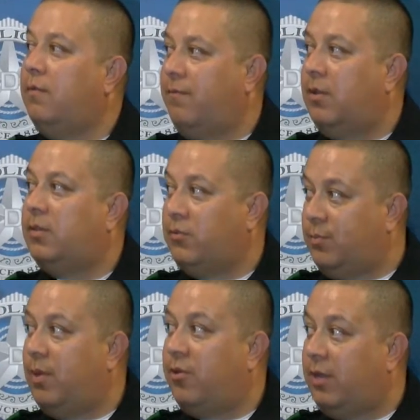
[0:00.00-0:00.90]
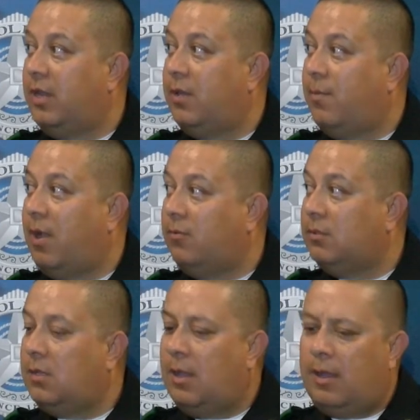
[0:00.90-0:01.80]
Felt it was better to get him
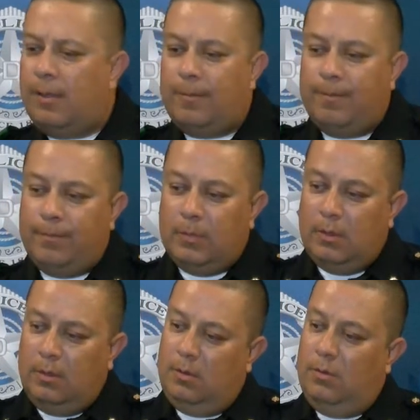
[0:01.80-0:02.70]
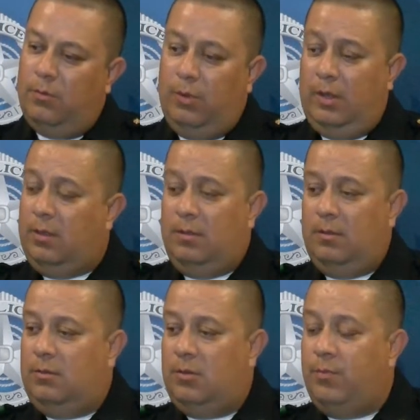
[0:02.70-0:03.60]
out. Um, really,
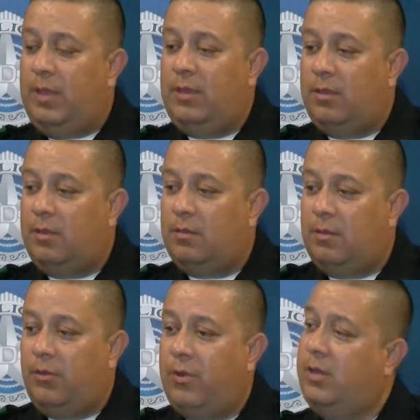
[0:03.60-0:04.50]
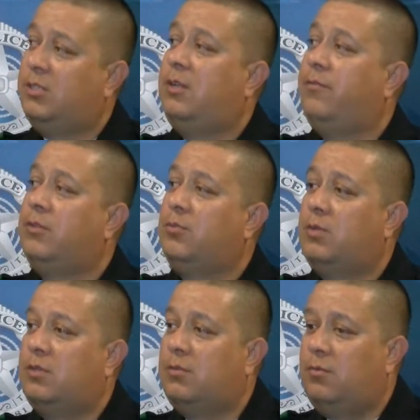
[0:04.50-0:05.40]
to me, the, the greatest difference
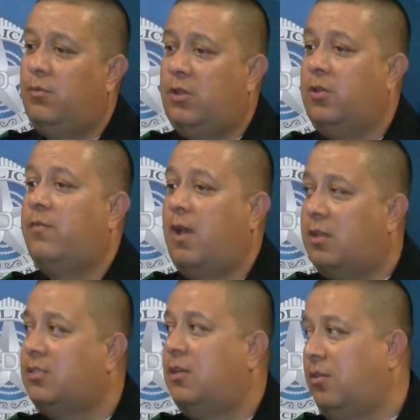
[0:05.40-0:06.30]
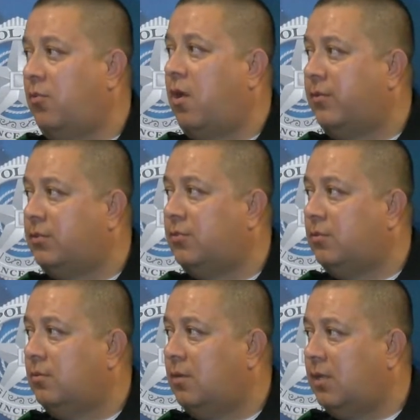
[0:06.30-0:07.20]
was we could have lost another
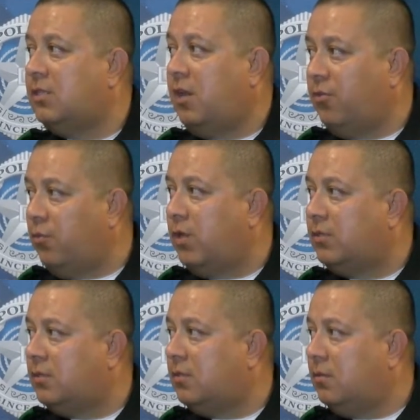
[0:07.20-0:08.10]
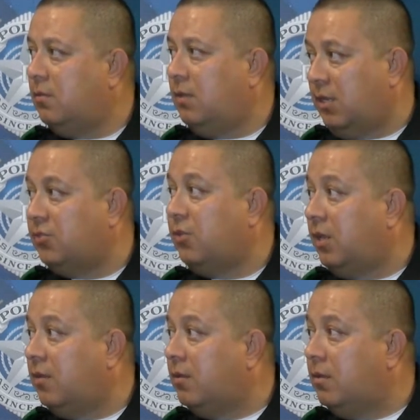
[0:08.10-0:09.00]
officer at Southwest
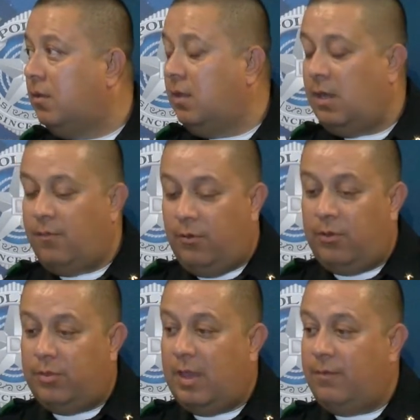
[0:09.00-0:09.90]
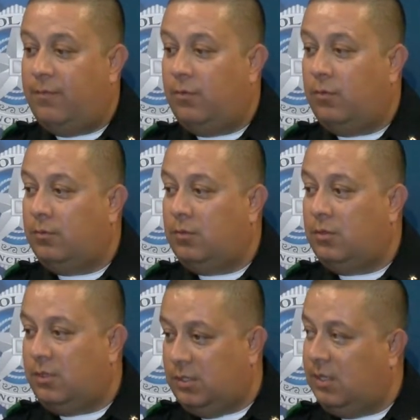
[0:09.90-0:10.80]
yesterday, and I'm very thankful
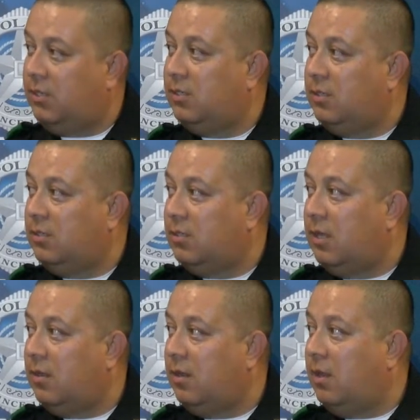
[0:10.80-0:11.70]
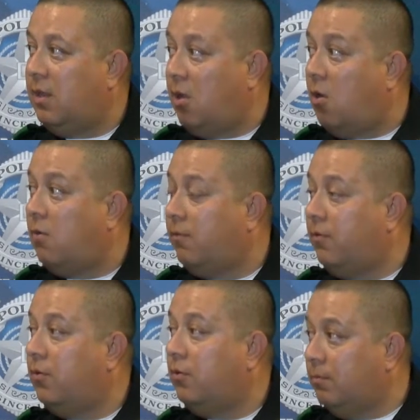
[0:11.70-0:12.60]
to the citizens and, and all
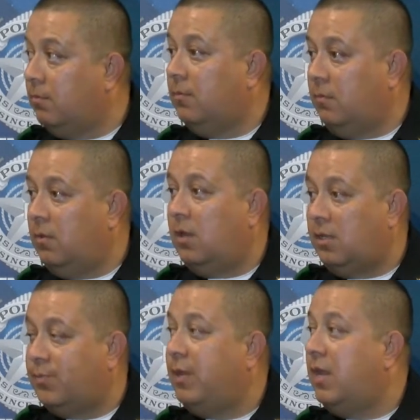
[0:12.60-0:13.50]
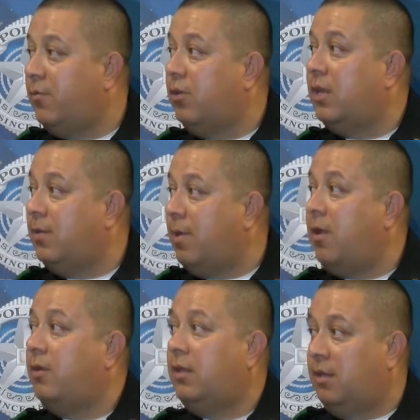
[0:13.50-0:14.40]
for us being able to get him
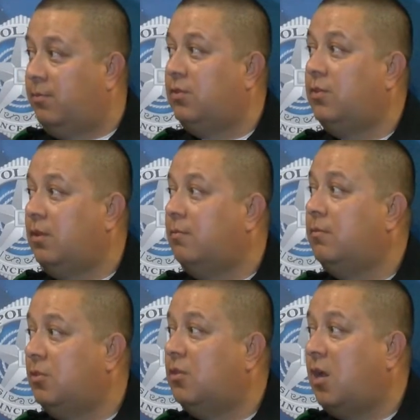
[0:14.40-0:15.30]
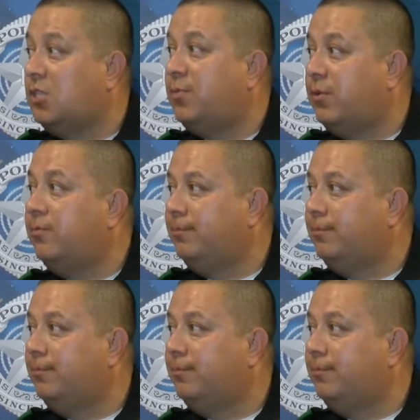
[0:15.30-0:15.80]
out and get him to the to the hospital.